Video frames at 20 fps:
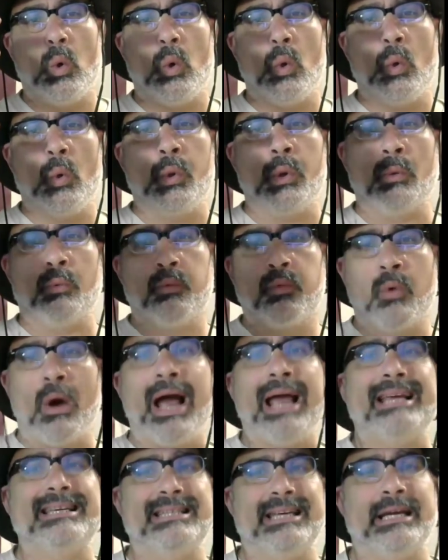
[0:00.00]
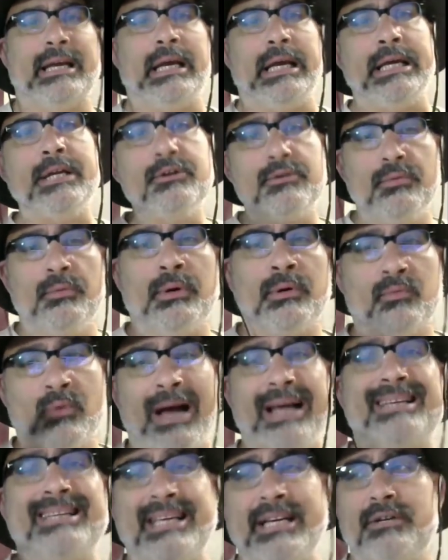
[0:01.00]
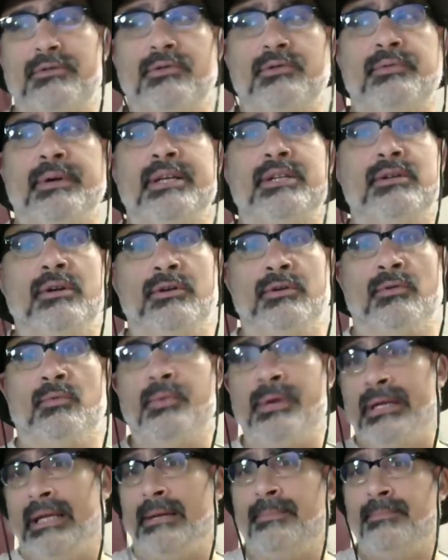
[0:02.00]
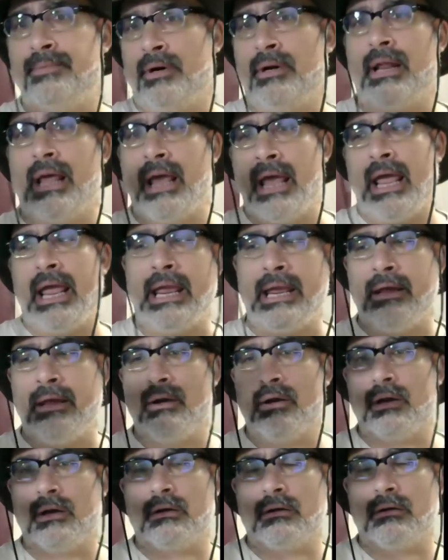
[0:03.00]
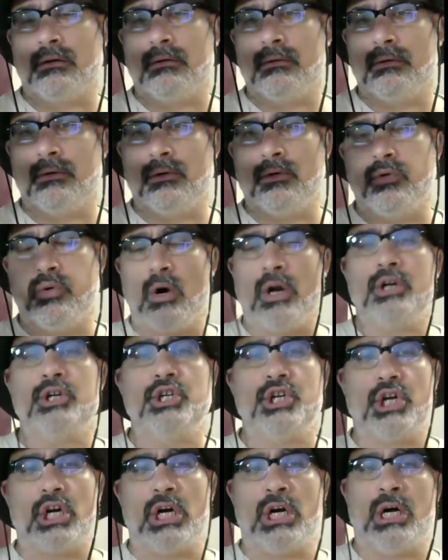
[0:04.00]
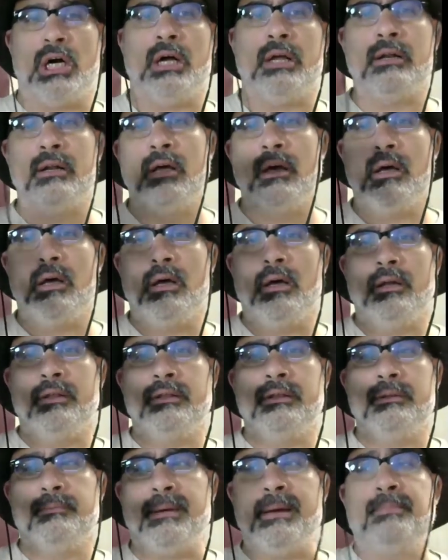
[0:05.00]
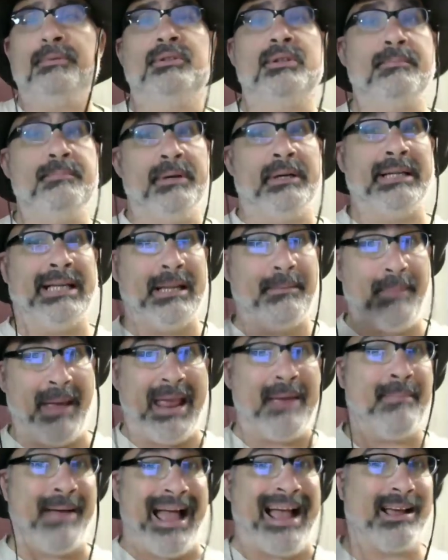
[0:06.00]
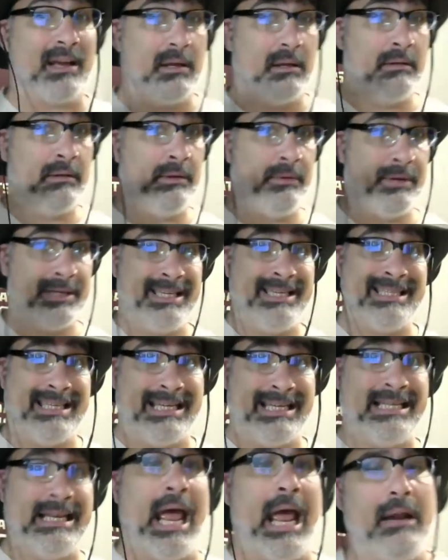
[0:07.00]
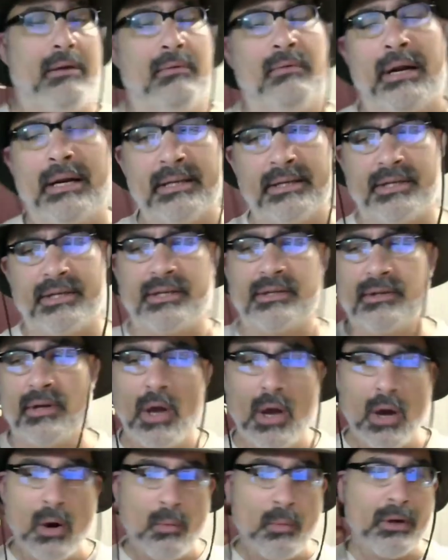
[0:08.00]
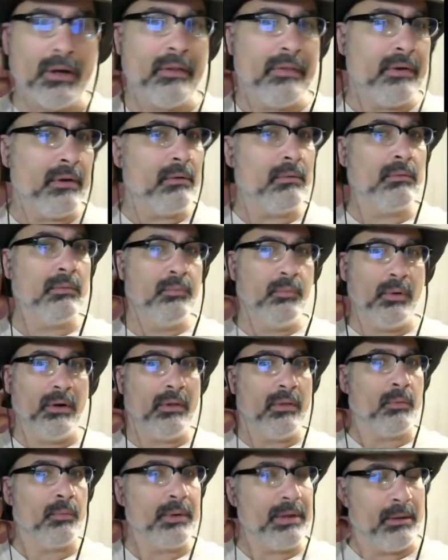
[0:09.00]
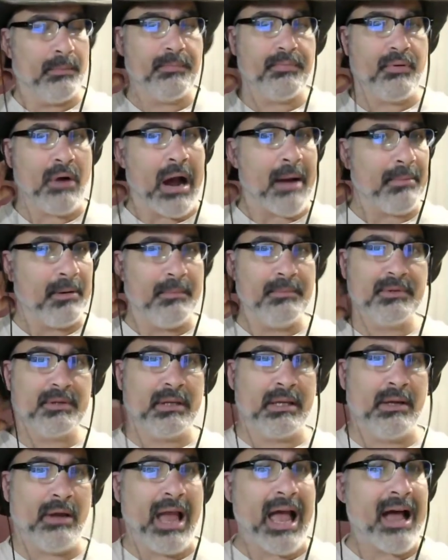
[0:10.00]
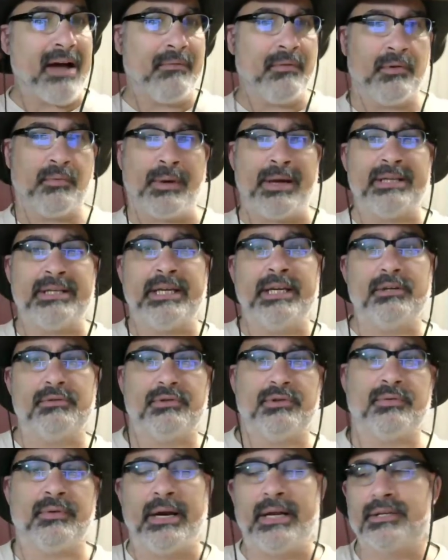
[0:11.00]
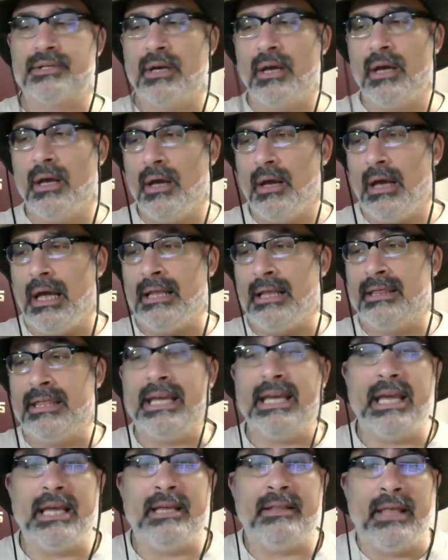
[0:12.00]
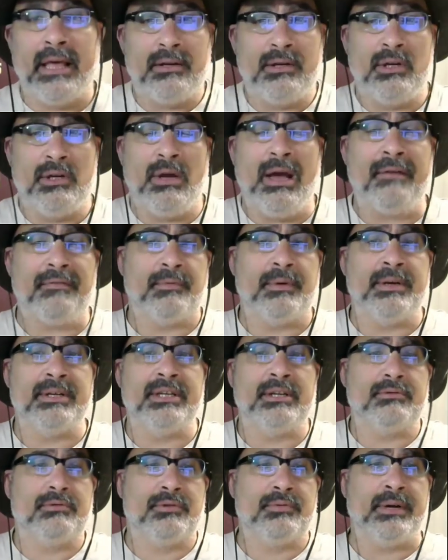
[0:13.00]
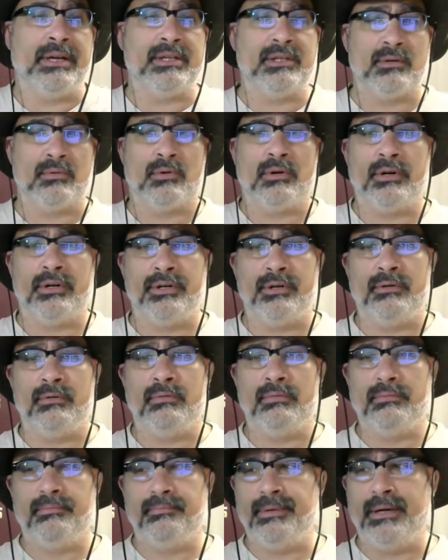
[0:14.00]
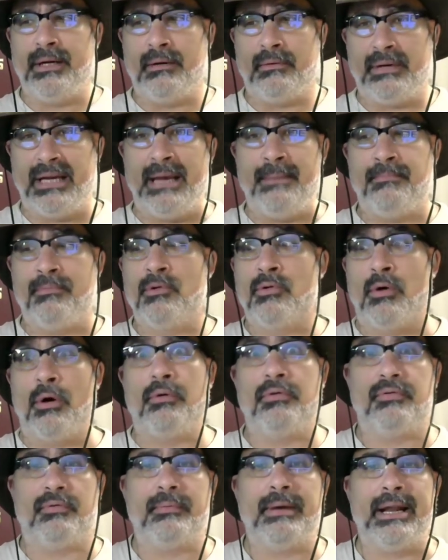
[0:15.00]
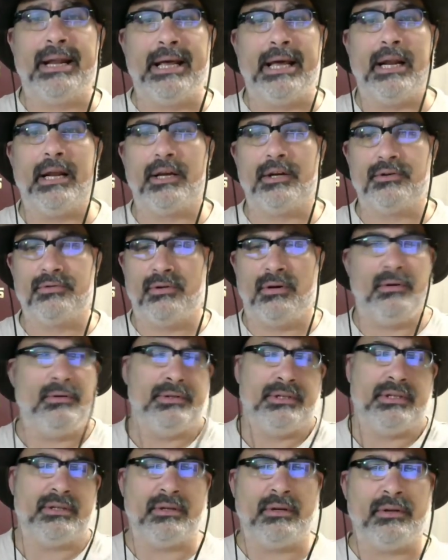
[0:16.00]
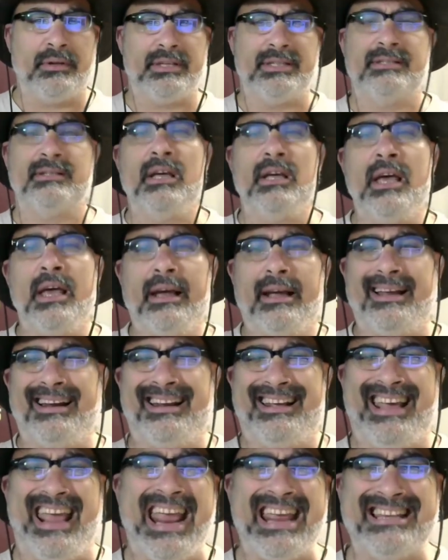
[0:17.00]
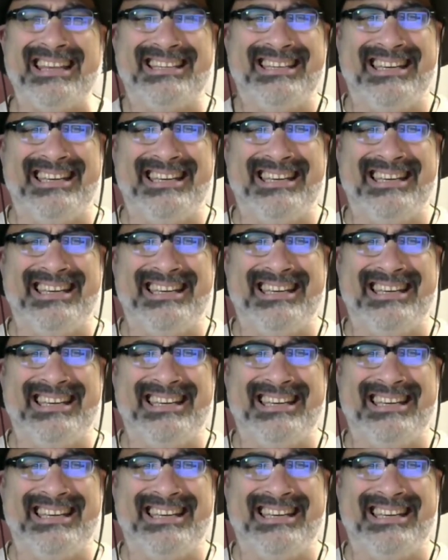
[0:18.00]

rising interest rates start to really put a crunch on people's ability to pay back their existing debt. Right. This is one of the real problems that you have with raising interest rates and thinking that you have to raise interest rates in order to keep growth from getting out of control. It's just all this like Keynesian